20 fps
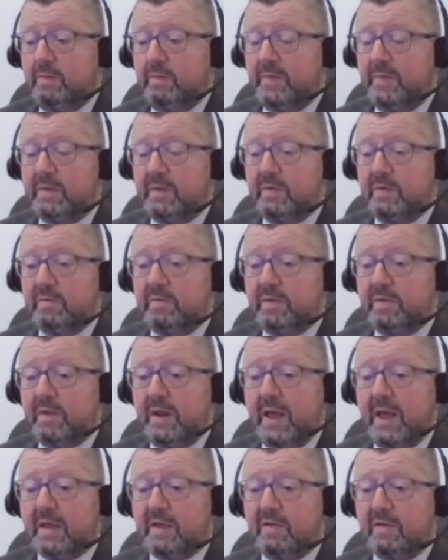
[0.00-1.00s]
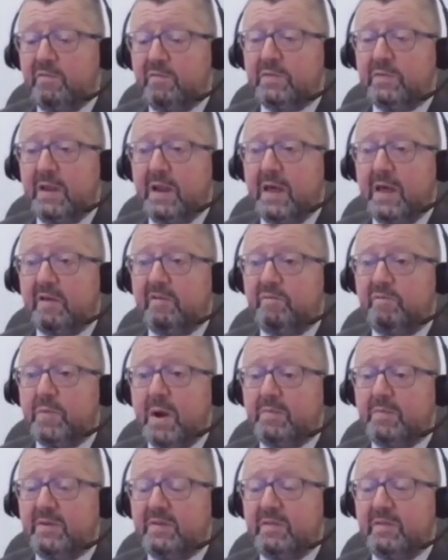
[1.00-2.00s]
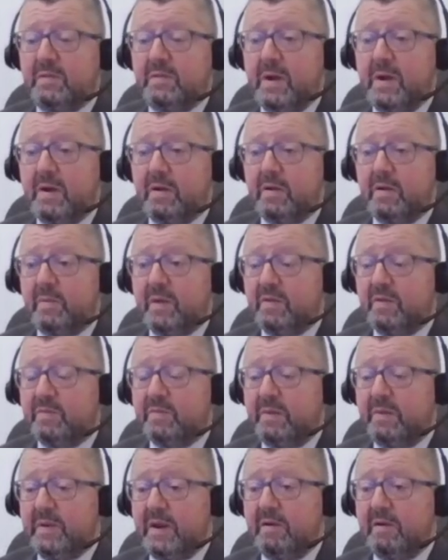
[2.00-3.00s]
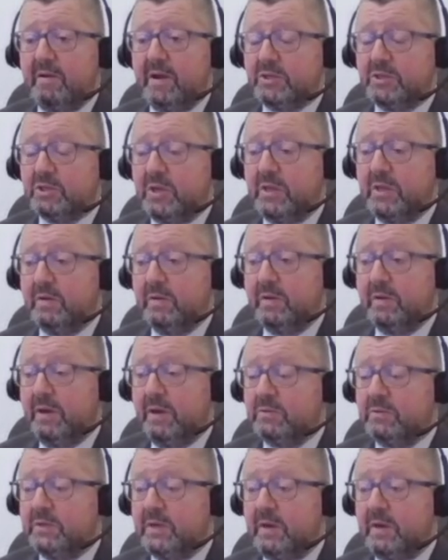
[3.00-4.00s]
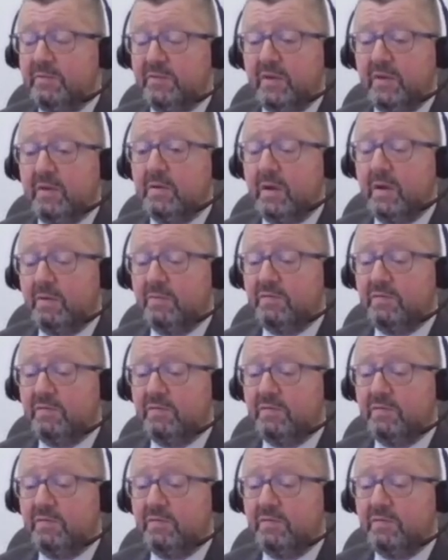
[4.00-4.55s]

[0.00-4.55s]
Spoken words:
because the lack of properties in the marketplace, people are actually going out, and I've seen